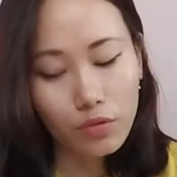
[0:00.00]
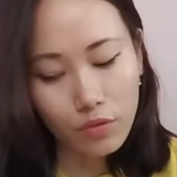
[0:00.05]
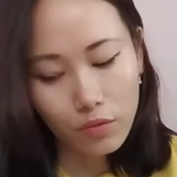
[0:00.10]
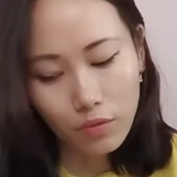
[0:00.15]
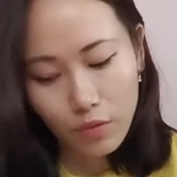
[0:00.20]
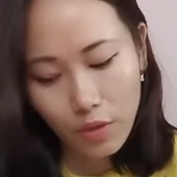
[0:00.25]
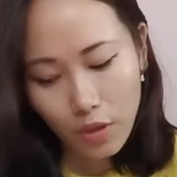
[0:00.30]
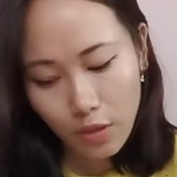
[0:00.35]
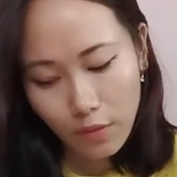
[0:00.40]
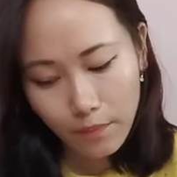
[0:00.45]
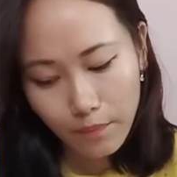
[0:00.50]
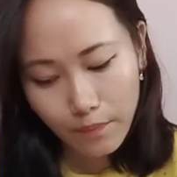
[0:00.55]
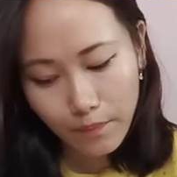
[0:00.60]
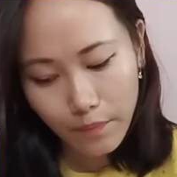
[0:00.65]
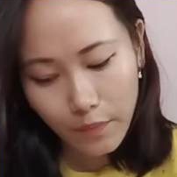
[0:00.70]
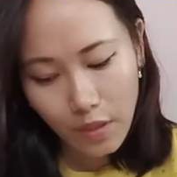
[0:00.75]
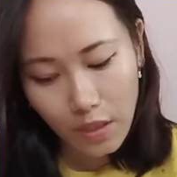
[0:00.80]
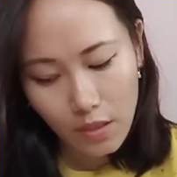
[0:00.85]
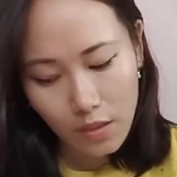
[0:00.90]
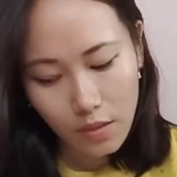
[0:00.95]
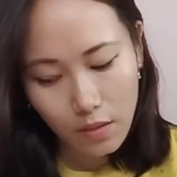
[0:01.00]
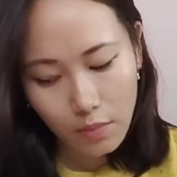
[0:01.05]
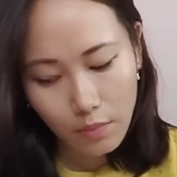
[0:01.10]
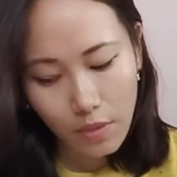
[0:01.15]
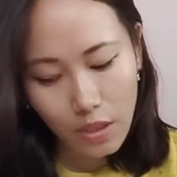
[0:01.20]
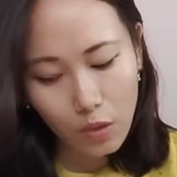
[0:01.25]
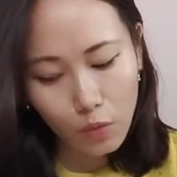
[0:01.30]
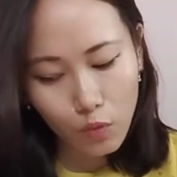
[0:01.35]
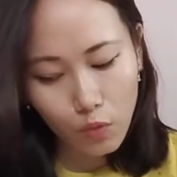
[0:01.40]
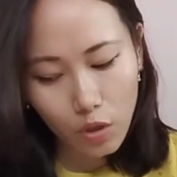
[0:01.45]
Okay, that is the
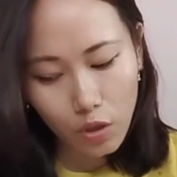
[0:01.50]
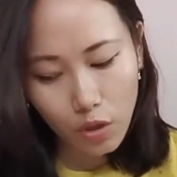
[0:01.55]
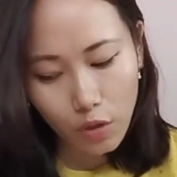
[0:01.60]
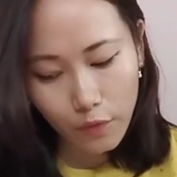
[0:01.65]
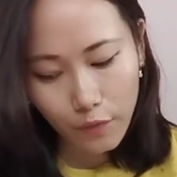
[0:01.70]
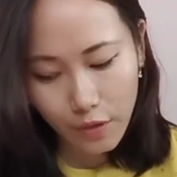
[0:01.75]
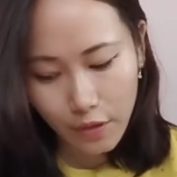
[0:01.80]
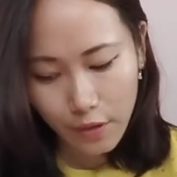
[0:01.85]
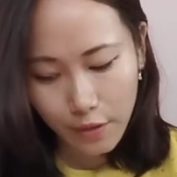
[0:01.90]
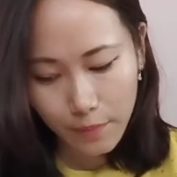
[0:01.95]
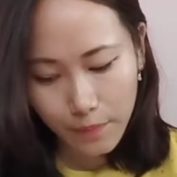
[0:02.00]
main work of it.